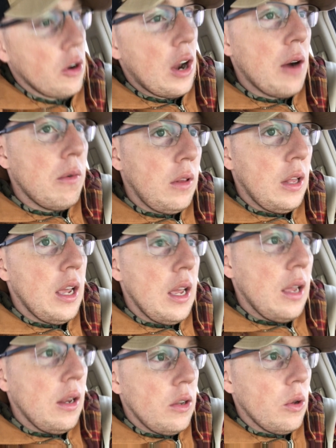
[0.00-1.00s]
you're not
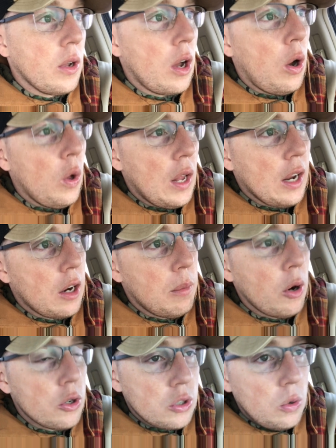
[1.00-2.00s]
really doing a whole lot of
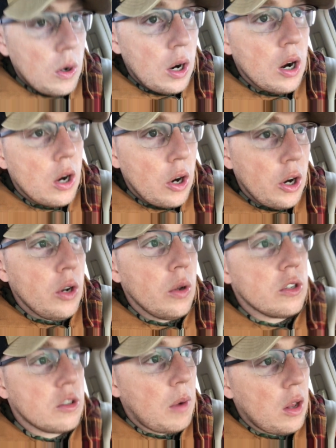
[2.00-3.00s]
commercial work, or you're
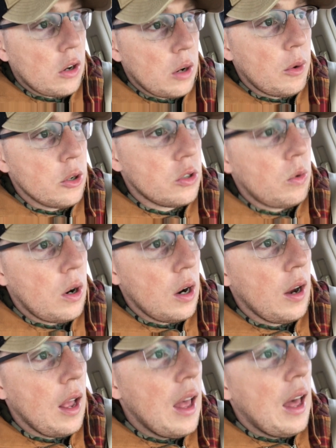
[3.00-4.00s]
doing smaller commercial work,